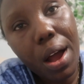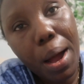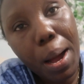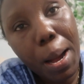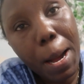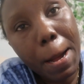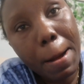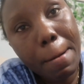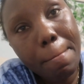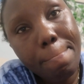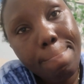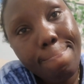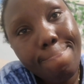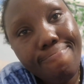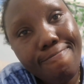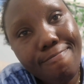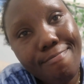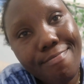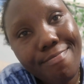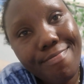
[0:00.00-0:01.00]

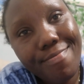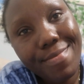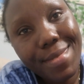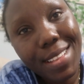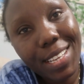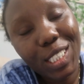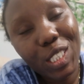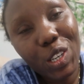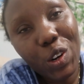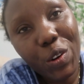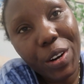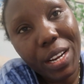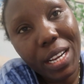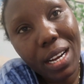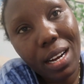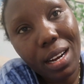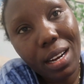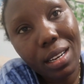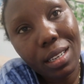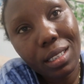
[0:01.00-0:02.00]
um, sorry
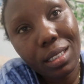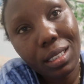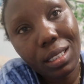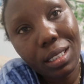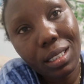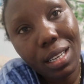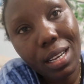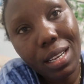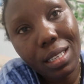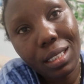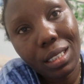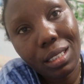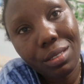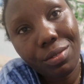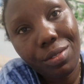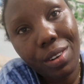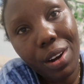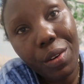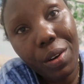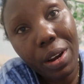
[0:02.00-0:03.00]
guys it's
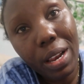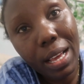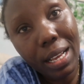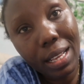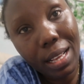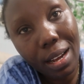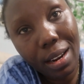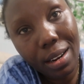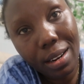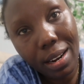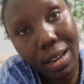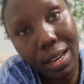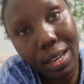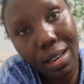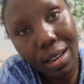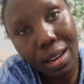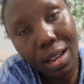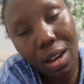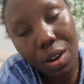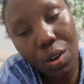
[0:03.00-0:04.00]
very late at night
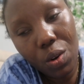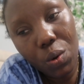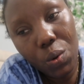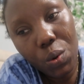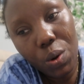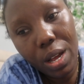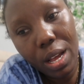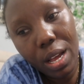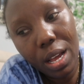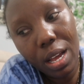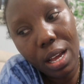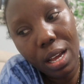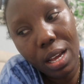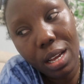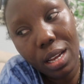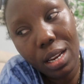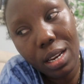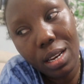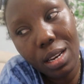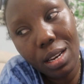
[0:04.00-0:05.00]
now
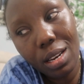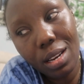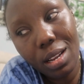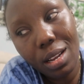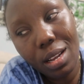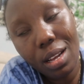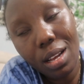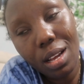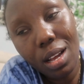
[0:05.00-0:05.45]
and